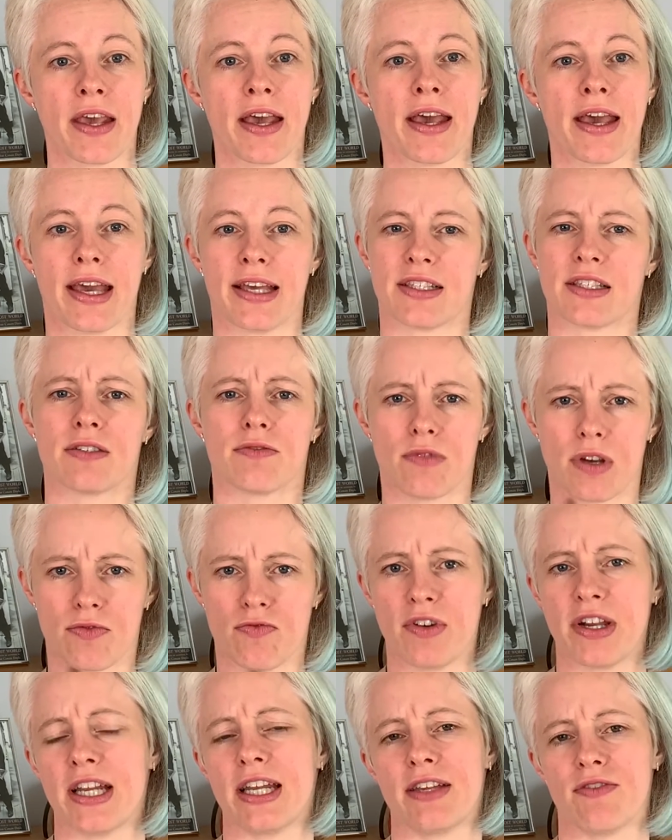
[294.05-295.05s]
It's a
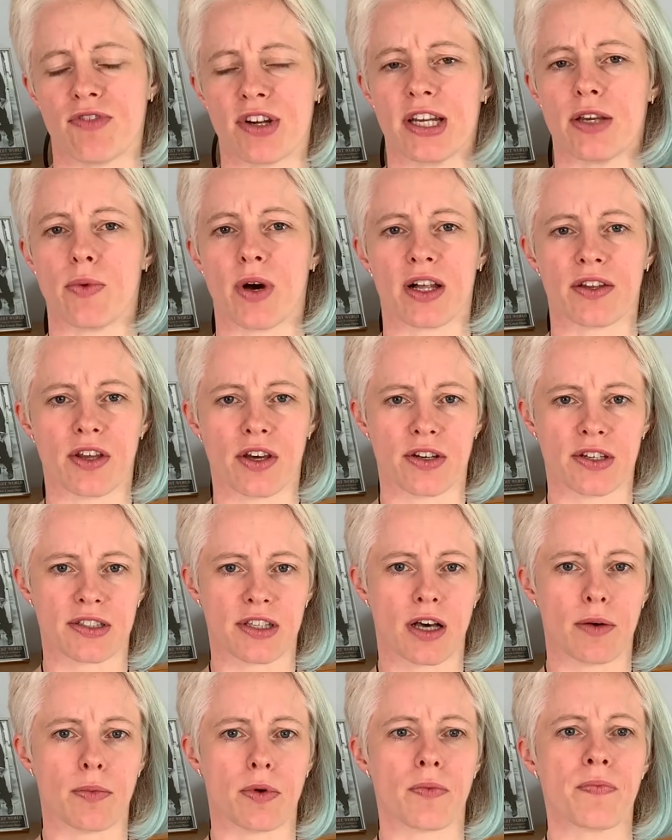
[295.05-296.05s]
really, really well-known
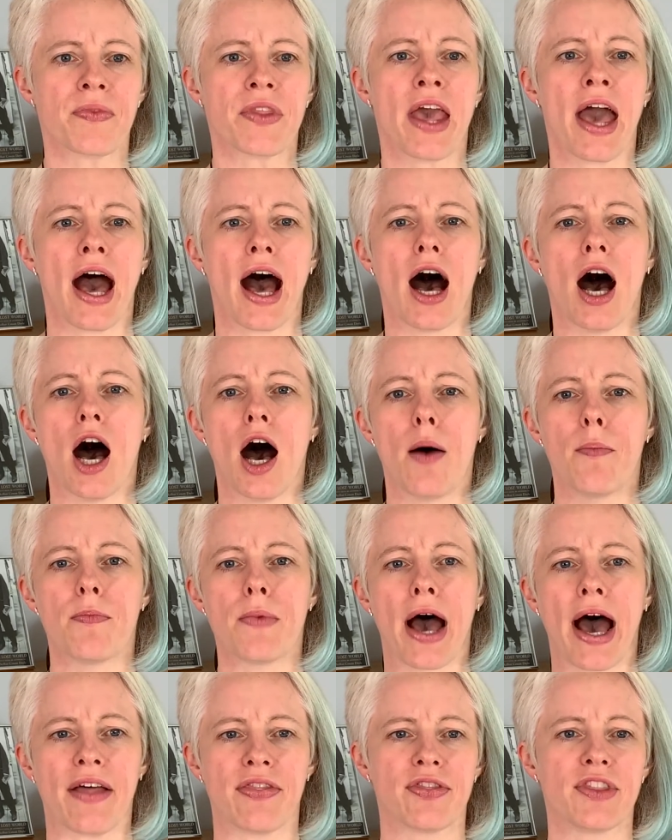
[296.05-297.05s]
example.
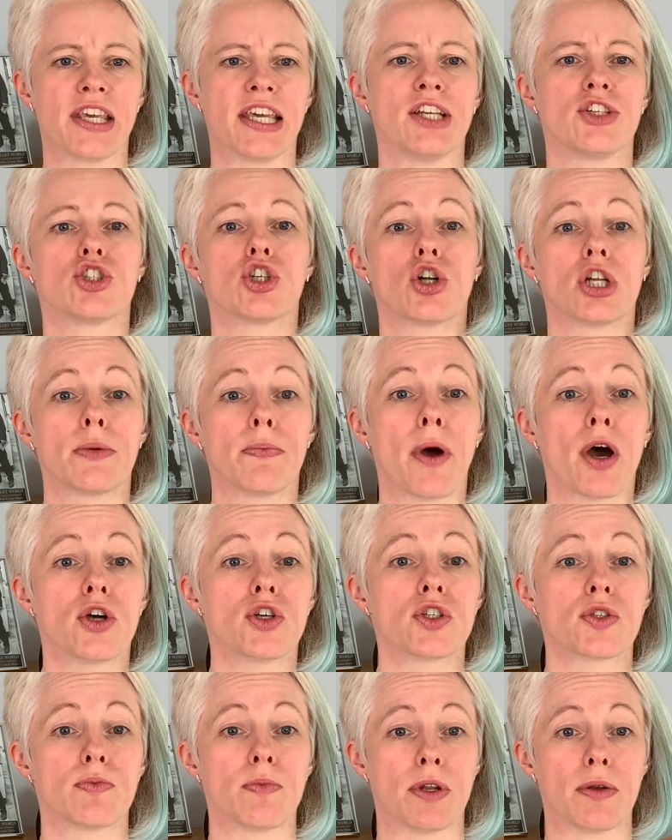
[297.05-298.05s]
And The Jolly
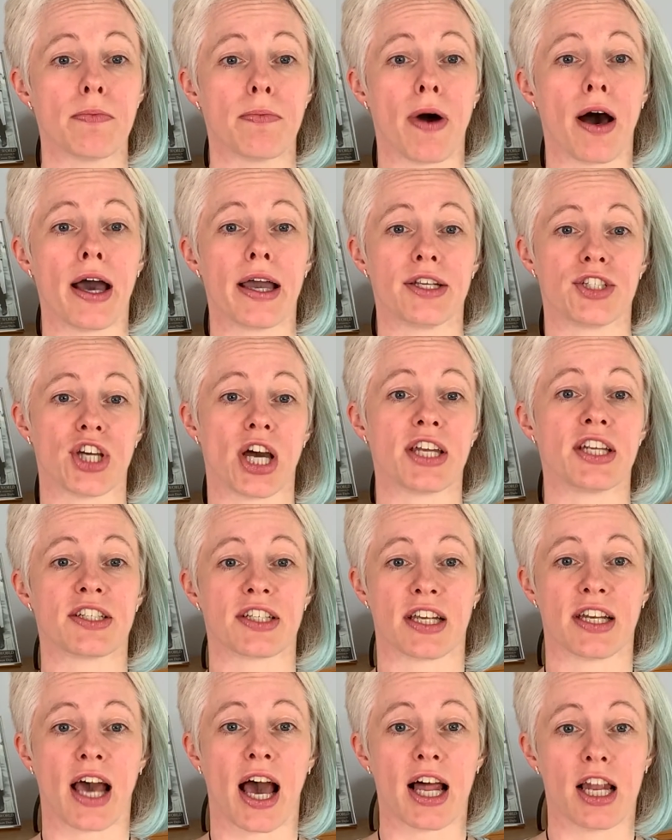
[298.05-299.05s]
Postman by Janet
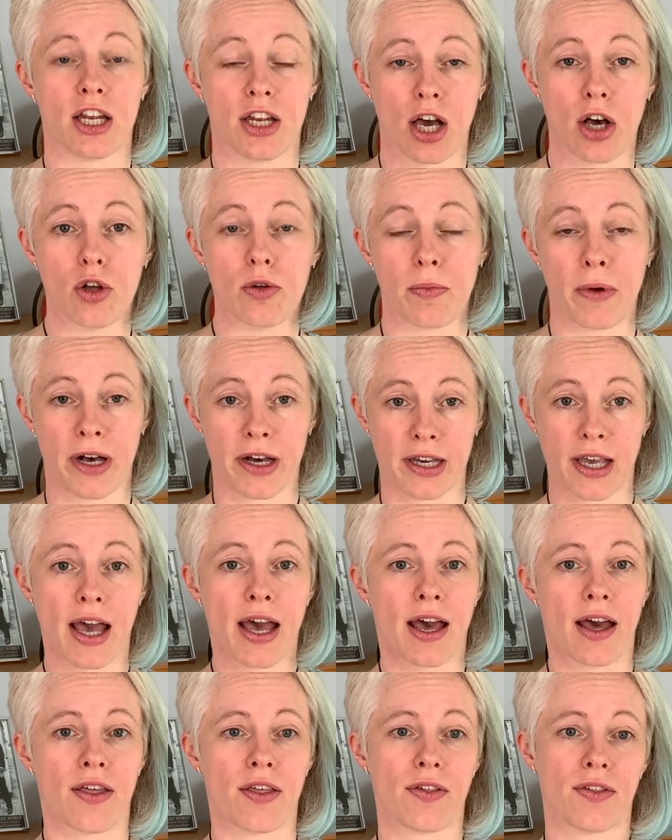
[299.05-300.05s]
and Alan Olberg
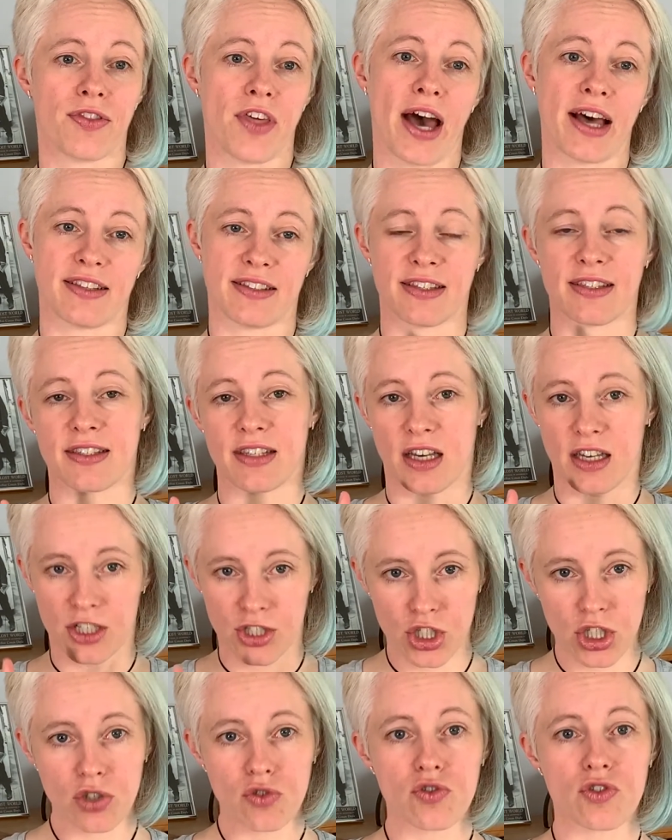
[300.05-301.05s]
That's a
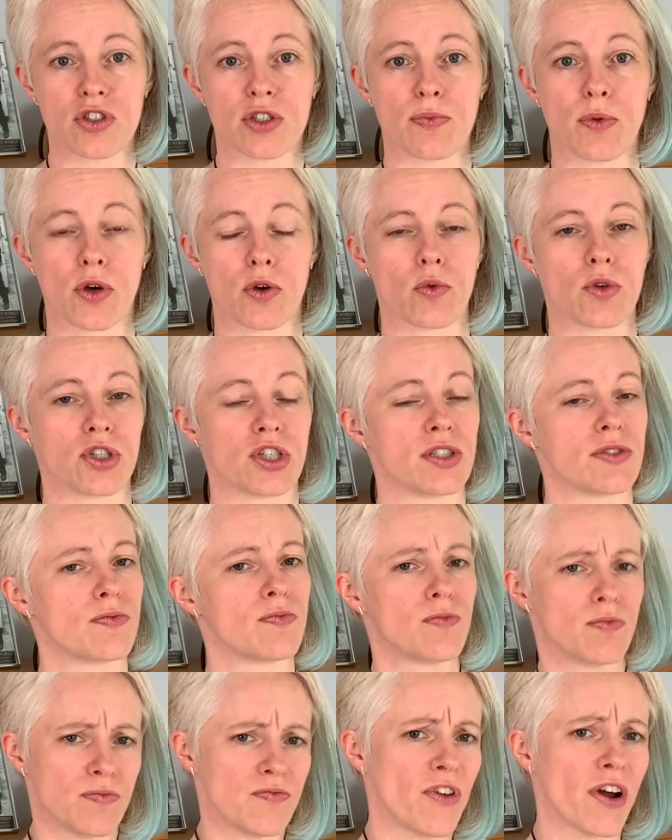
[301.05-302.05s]
children's book which is
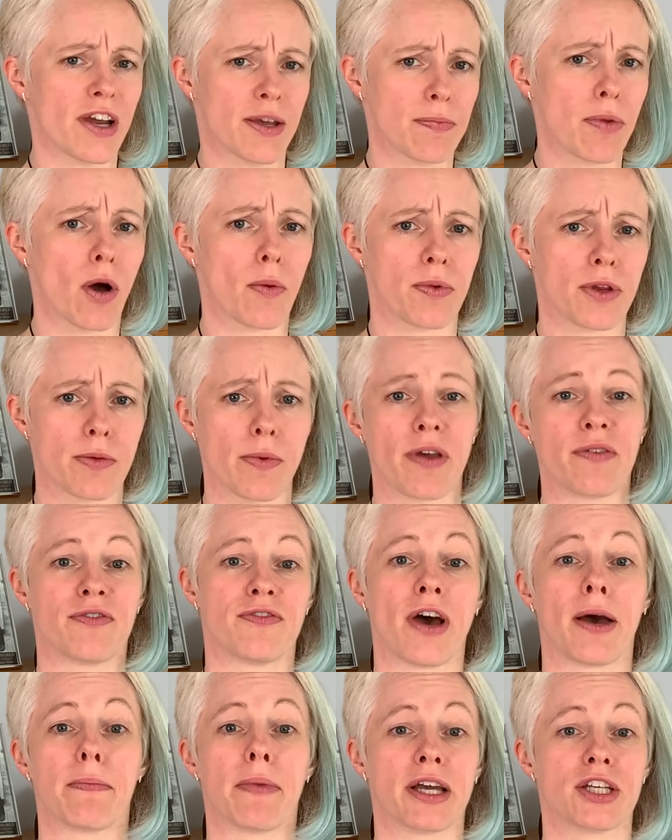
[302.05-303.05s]
very popular at the moment. In
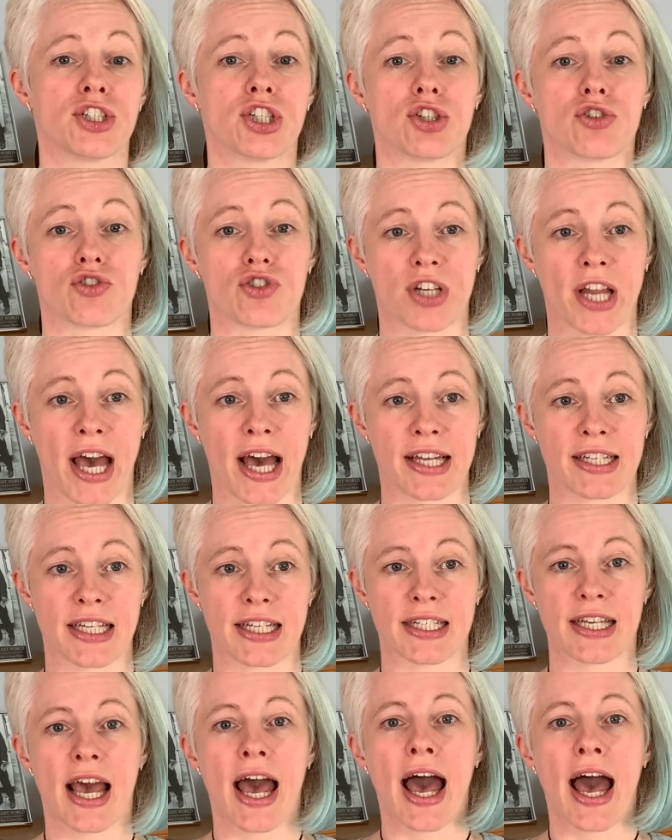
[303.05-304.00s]
fact, my children had it.